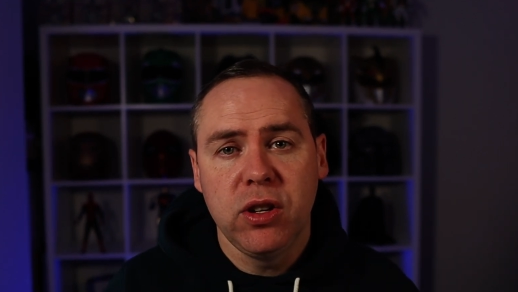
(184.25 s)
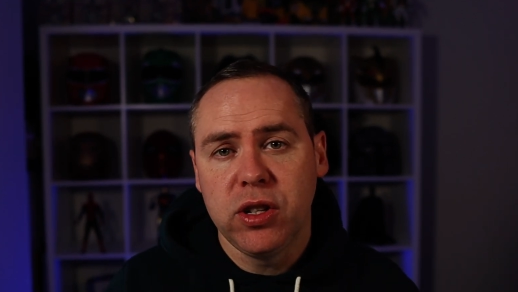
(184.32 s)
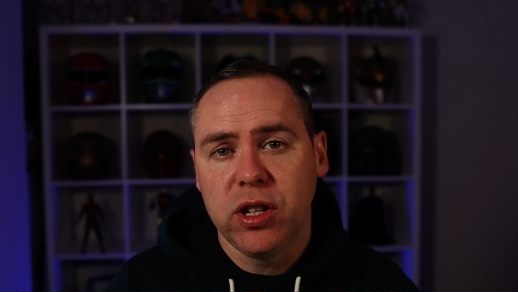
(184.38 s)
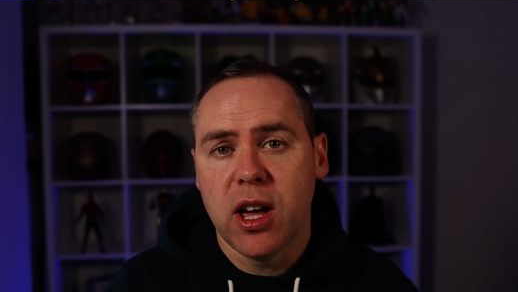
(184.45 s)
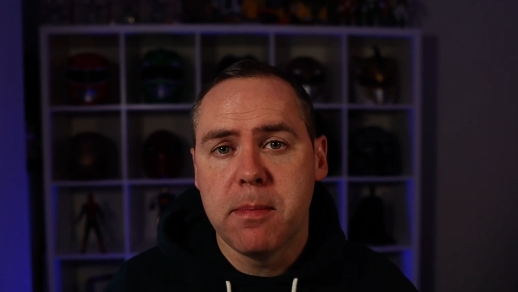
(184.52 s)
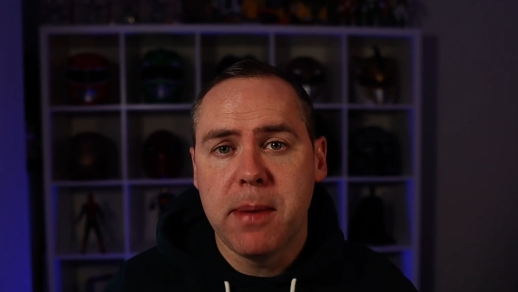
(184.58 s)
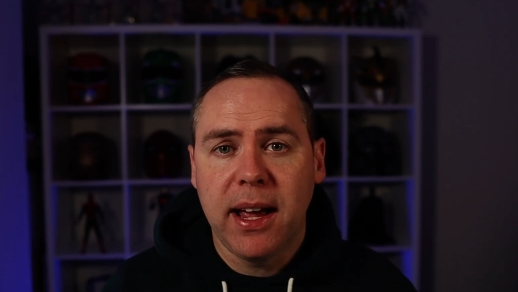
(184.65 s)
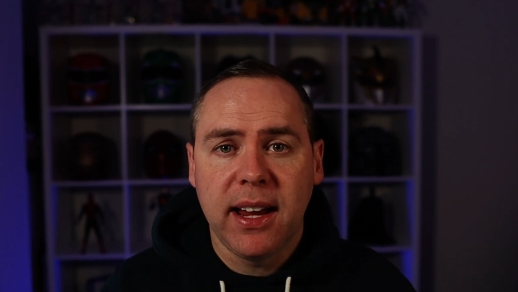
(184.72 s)
Just
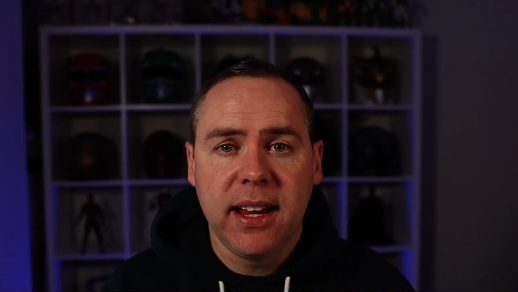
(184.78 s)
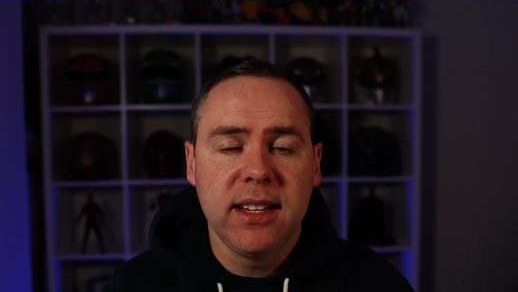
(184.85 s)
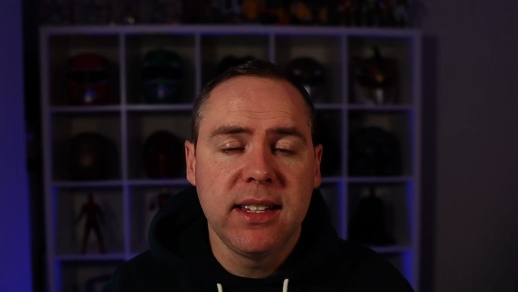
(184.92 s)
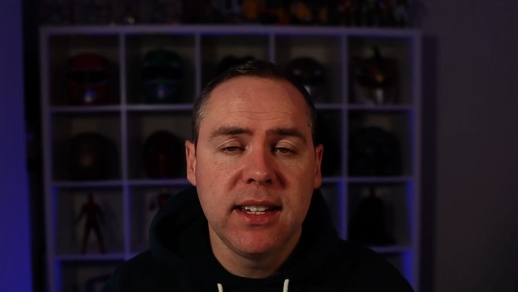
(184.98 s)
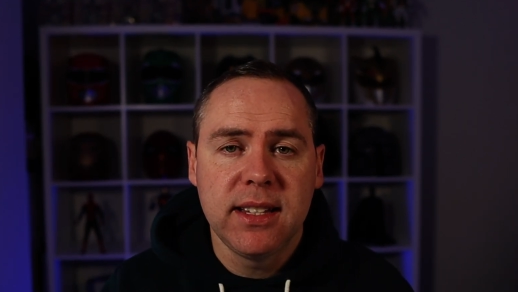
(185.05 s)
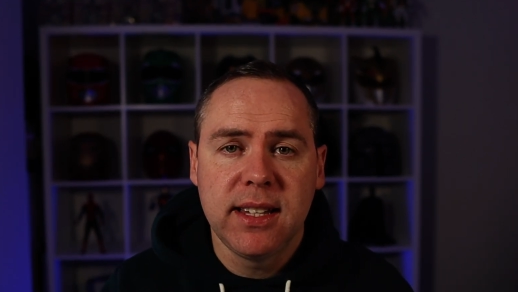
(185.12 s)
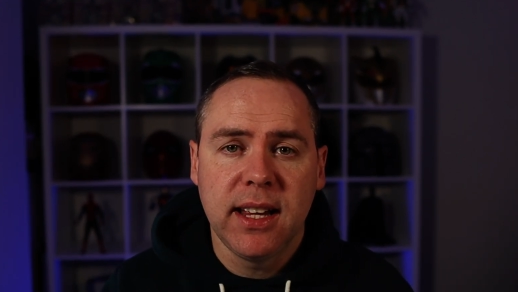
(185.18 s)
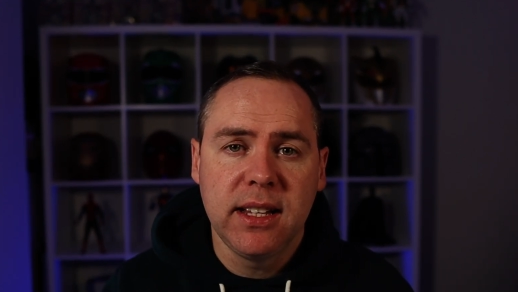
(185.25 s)
go back
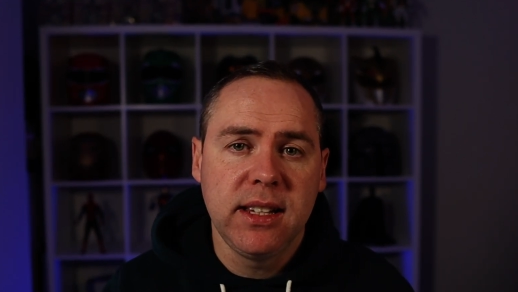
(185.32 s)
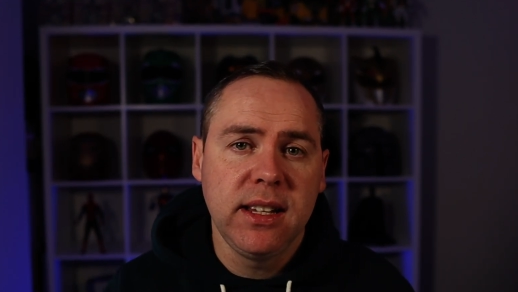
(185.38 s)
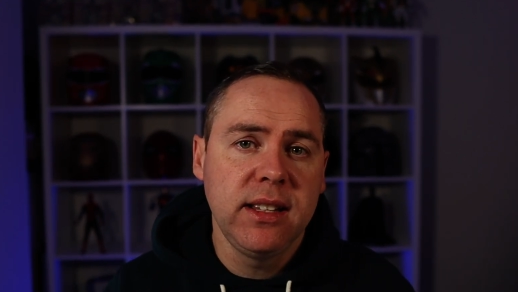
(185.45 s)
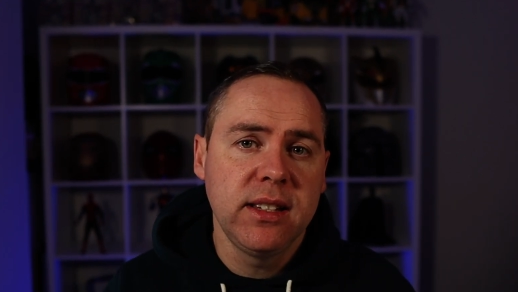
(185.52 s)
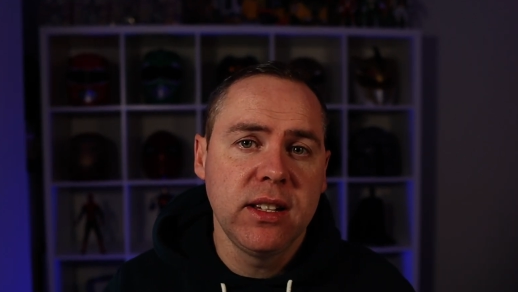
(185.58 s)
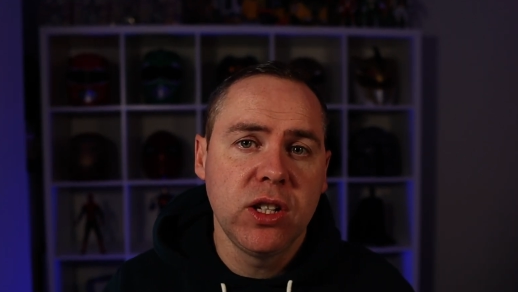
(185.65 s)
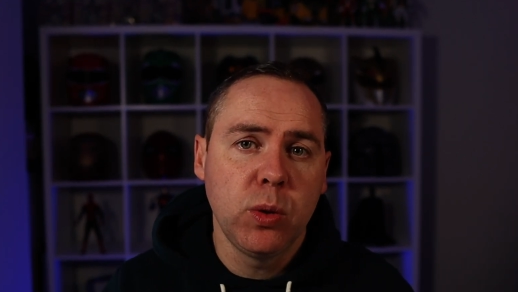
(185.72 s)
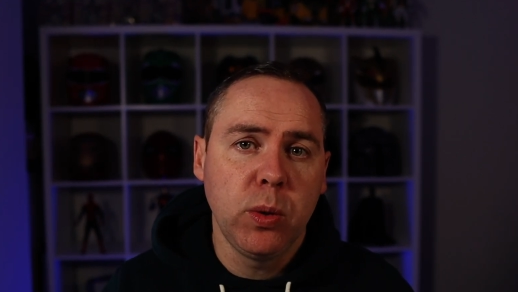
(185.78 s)
into the
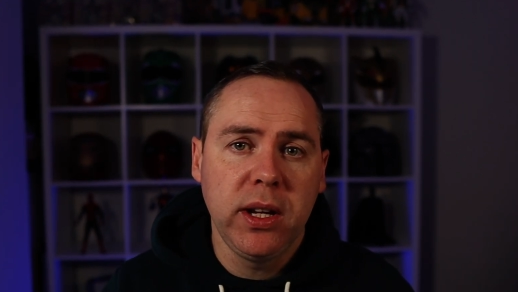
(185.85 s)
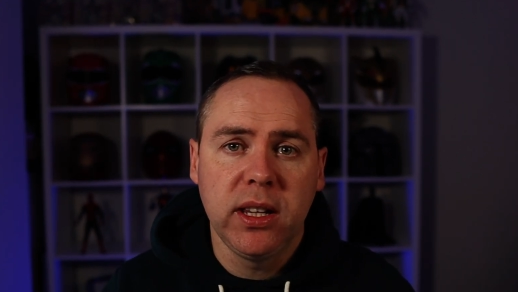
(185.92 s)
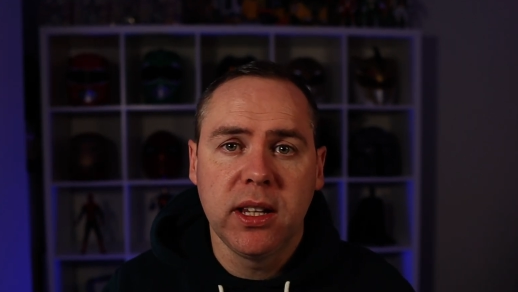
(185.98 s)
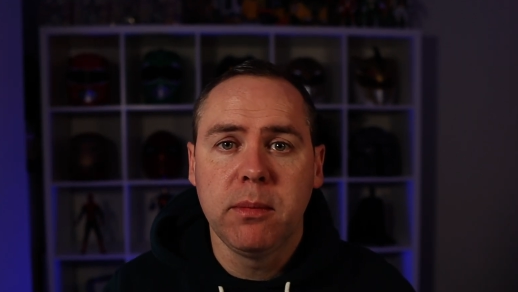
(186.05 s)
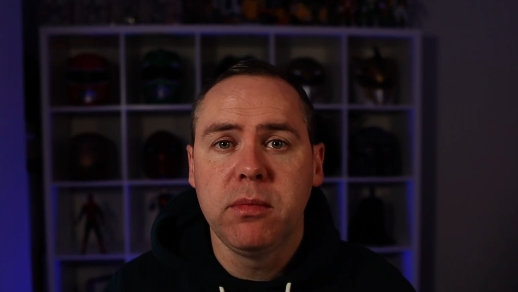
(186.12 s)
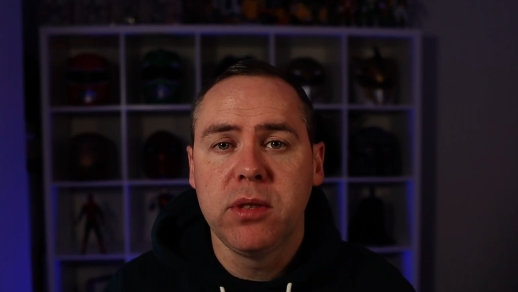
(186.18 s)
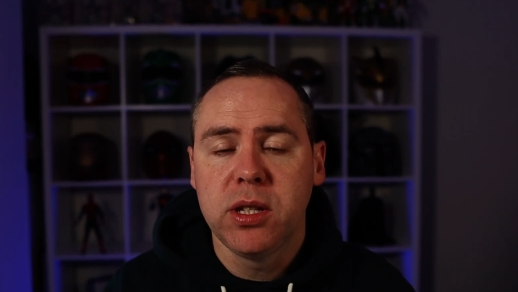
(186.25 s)
settings and tweak them